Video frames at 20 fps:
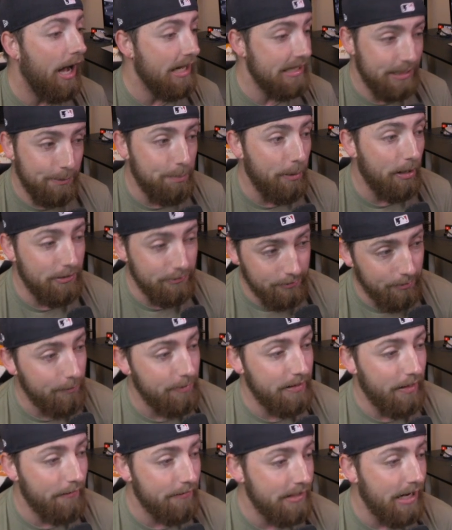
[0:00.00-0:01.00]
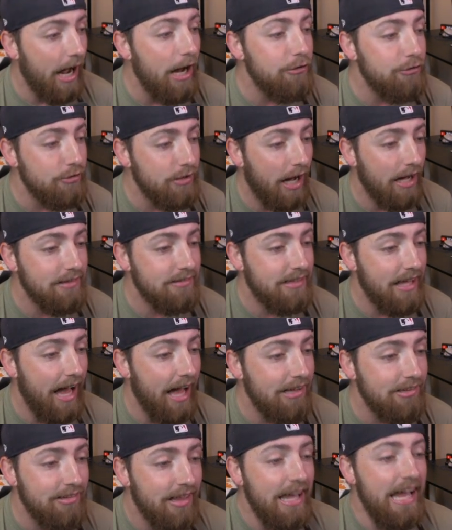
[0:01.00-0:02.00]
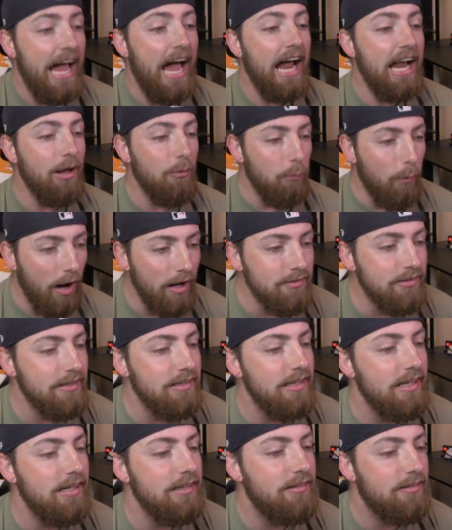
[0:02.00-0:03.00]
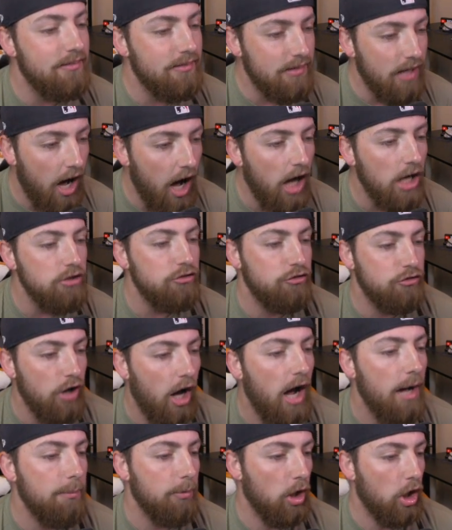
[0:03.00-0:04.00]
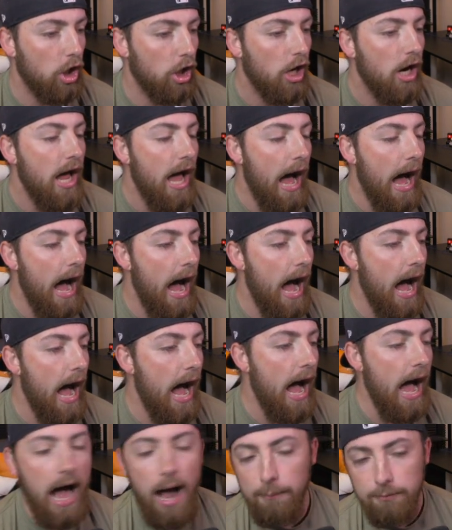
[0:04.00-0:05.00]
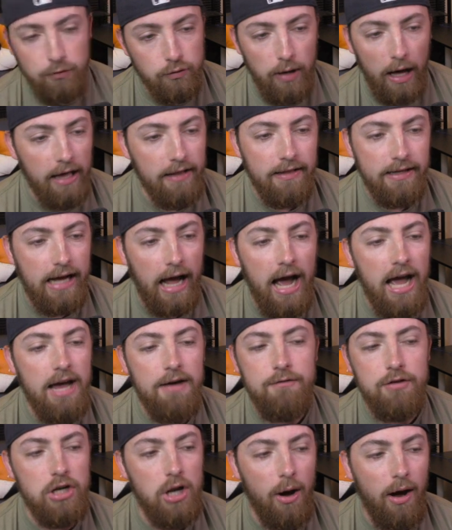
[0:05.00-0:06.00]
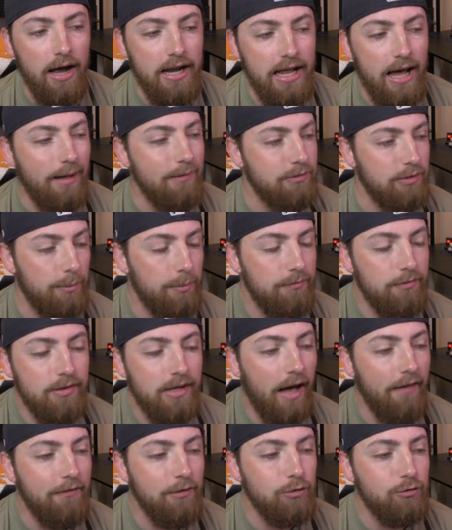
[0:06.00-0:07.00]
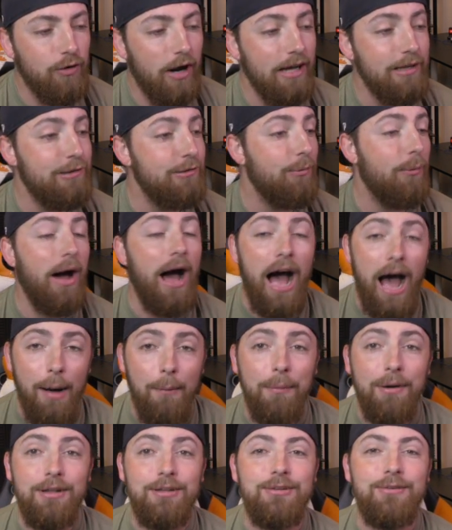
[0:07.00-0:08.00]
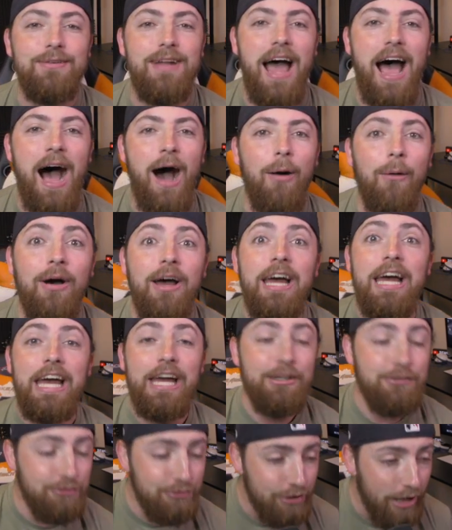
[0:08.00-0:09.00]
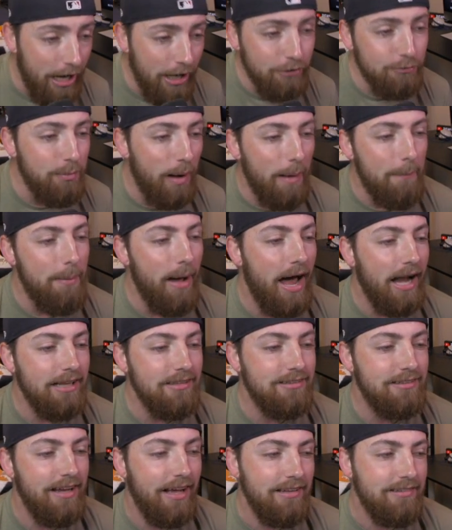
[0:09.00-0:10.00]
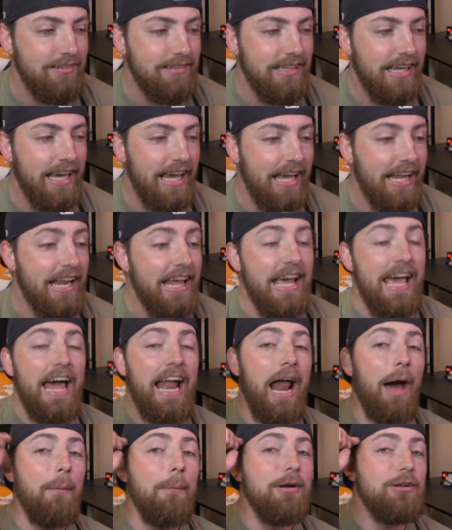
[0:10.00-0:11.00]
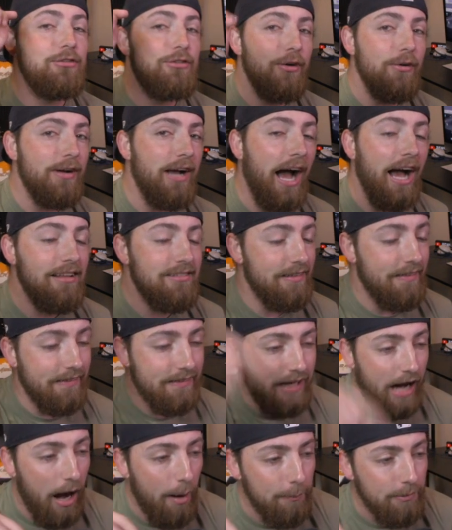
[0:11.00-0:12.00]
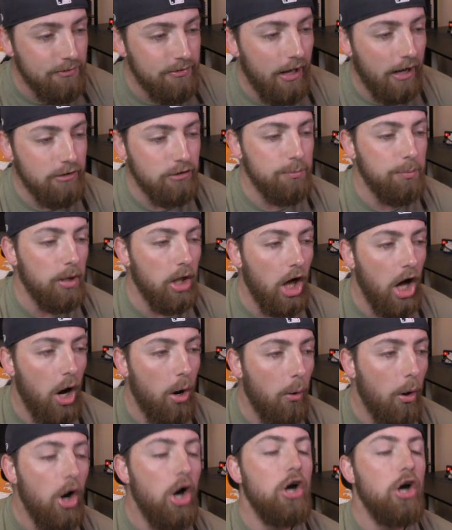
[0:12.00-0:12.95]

compared to some of the other guys you guys guessed, and it was indeed Scott Scheibler. I have no idea how some of you got this right, so what I want to do now is change my batting stance again, and I want you guys in the comment section below